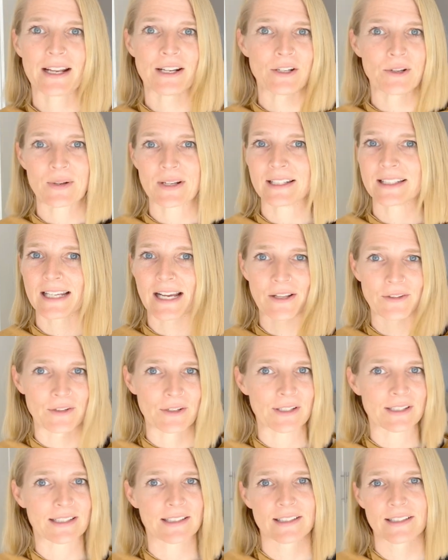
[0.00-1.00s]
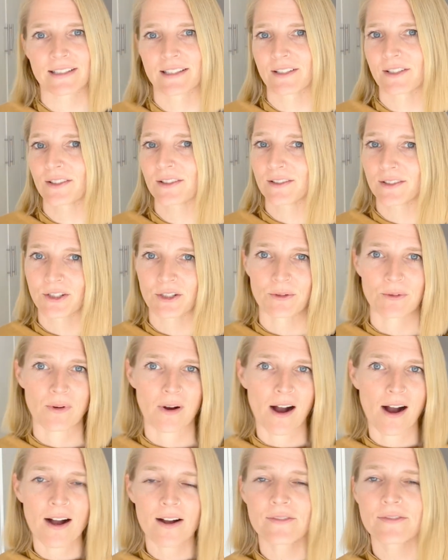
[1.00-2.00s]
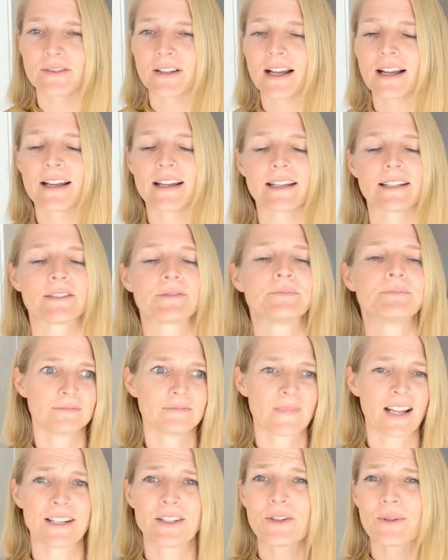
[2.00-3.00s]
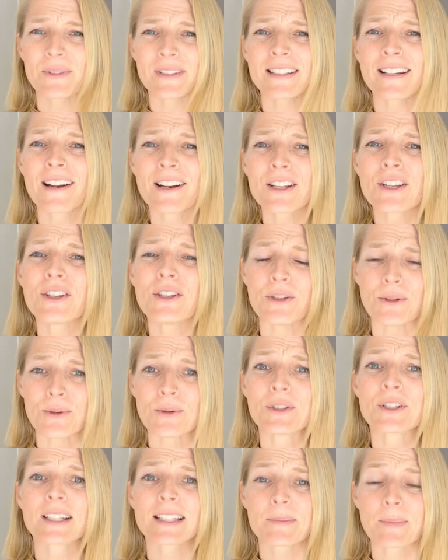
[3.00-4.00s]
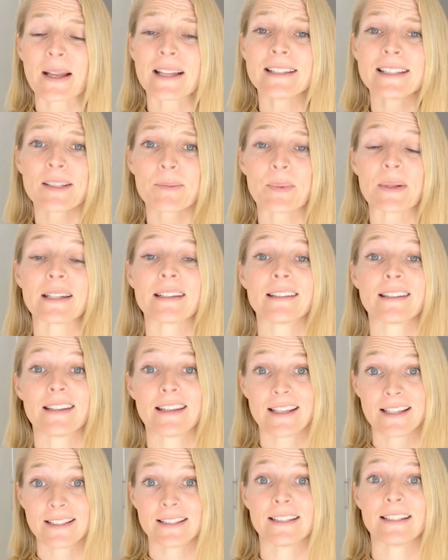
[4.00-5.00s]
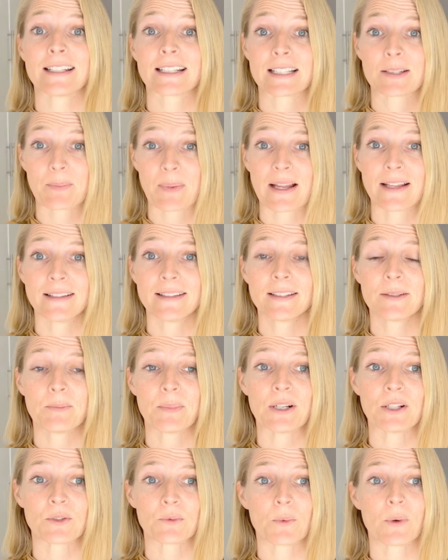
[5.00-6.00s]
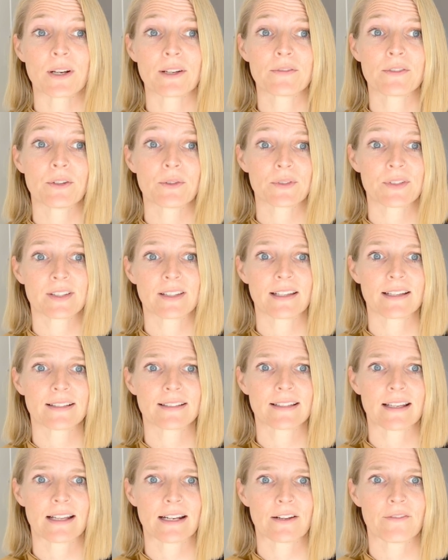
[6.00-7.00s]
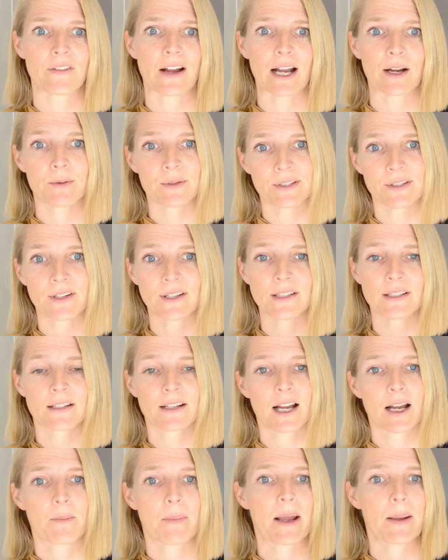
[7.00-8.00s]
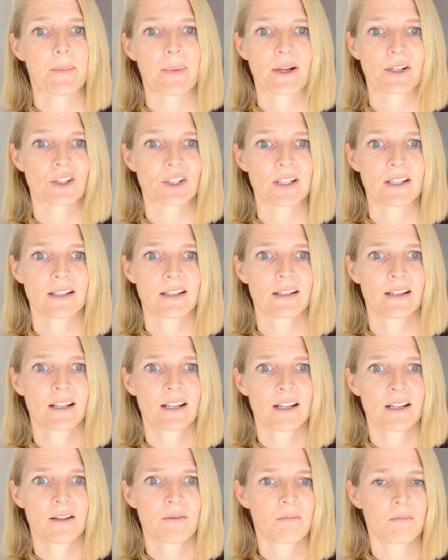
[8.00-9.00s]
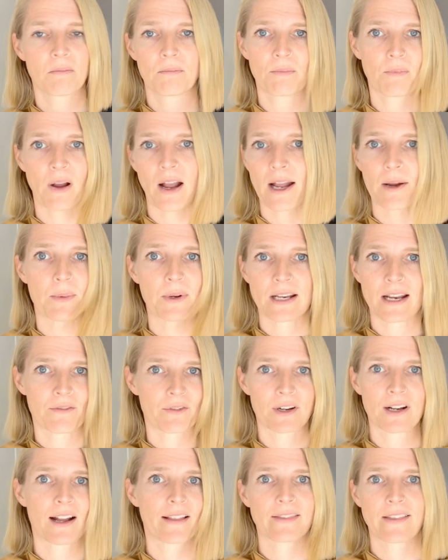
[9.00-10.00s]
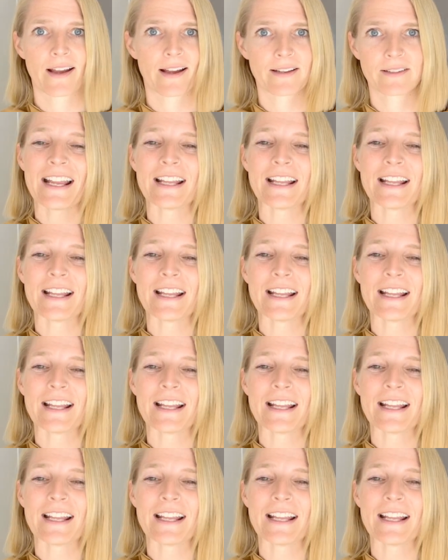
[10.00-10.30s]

And you can download it to listen to offline. And you know, it's not a huge expense, but it is an expense, but it's one of those things that if I was looking to cut my budget, I would never cut that.